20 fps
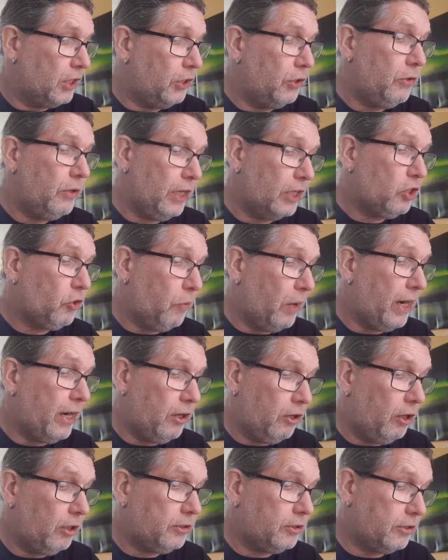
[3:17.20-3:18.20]
You got quite a
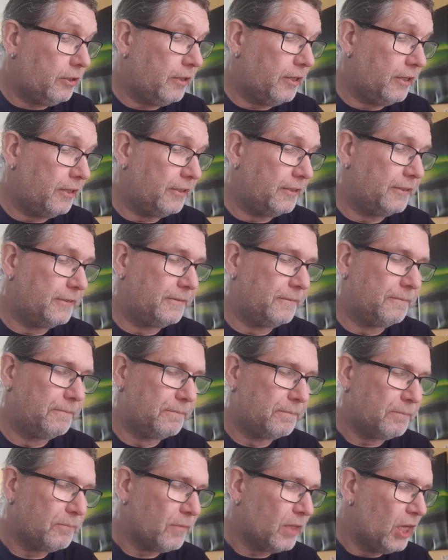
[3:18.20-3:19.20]
lot.
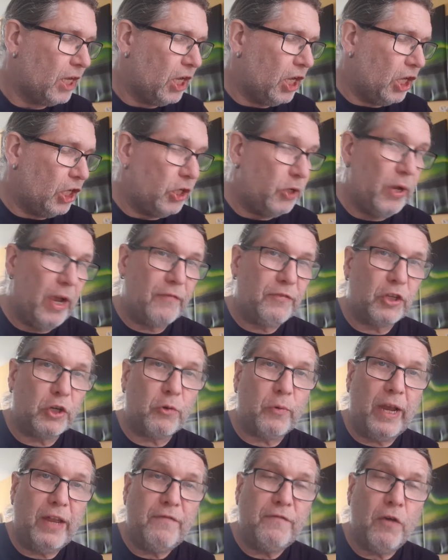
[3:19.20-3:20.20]
You have the
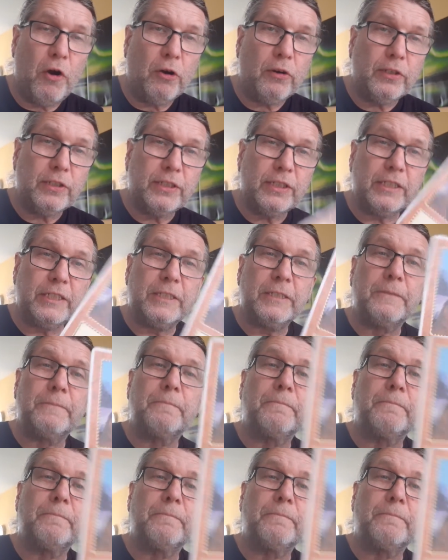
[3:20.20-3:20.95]
gray fox.